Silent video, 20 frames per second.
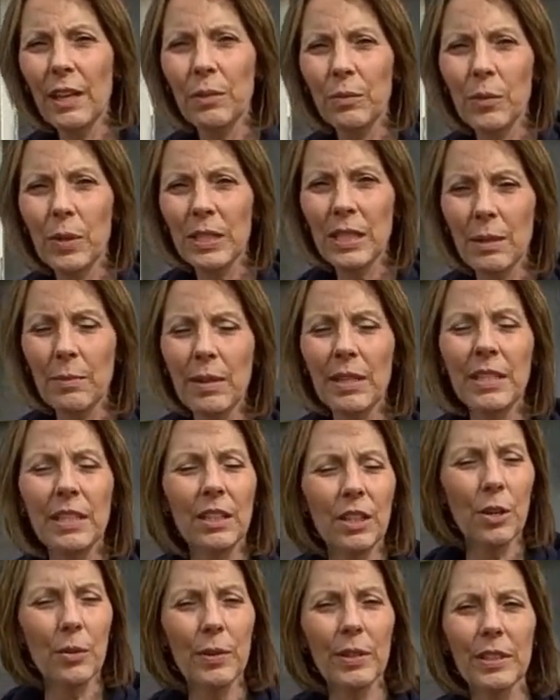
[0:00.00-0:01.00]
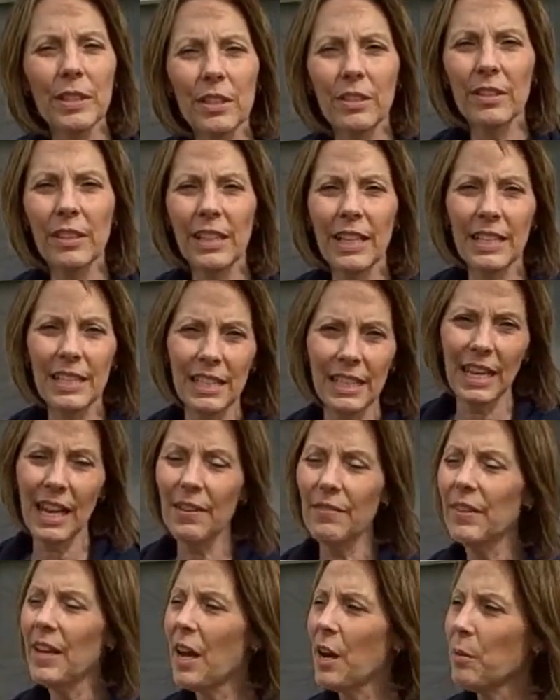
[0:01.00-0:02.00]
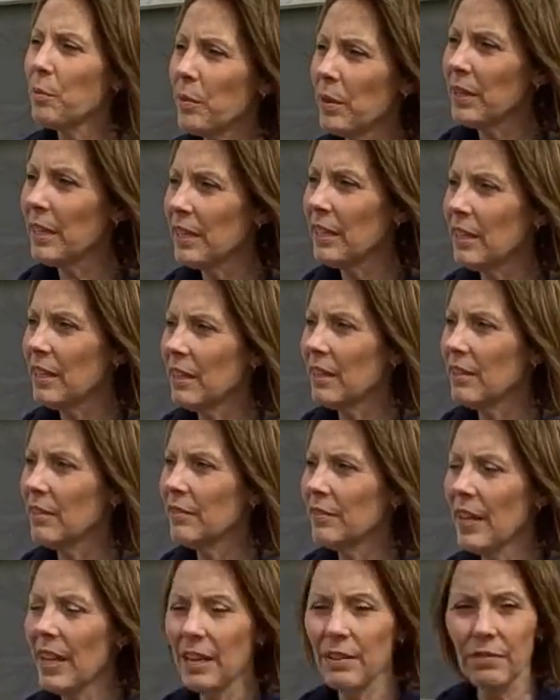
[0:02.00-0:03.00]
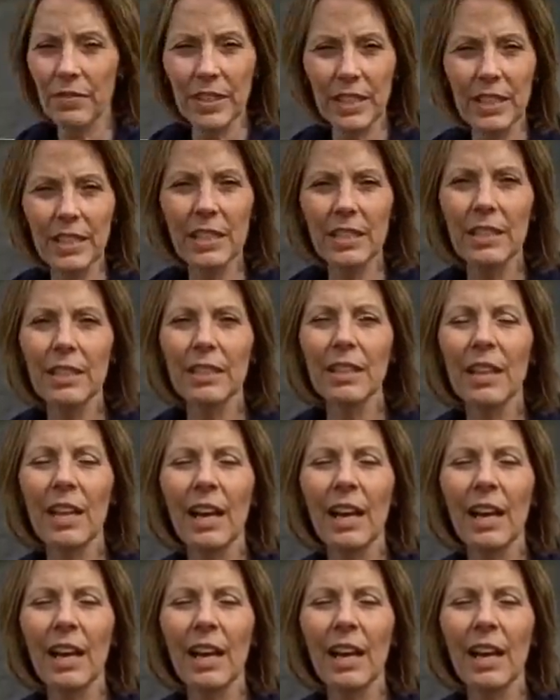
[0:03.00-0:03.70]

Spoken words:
and one time I did go in there and I did have an outbreak of aphids.